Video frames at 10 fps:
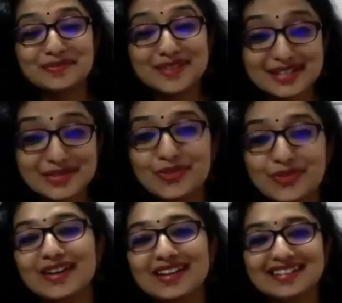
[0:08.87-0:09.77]
First of
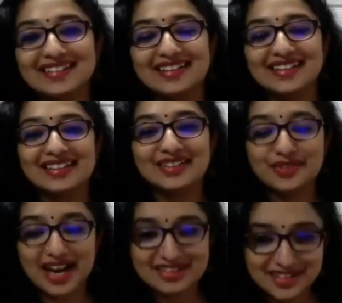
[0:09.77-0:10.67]
all,
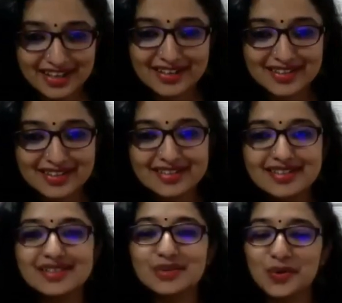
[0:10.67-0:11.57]

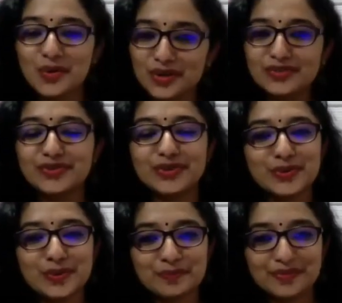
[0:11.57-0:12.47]
congratulations to all of
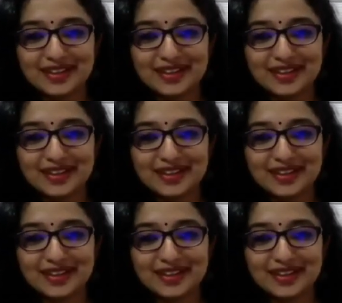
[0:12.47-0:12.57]
you,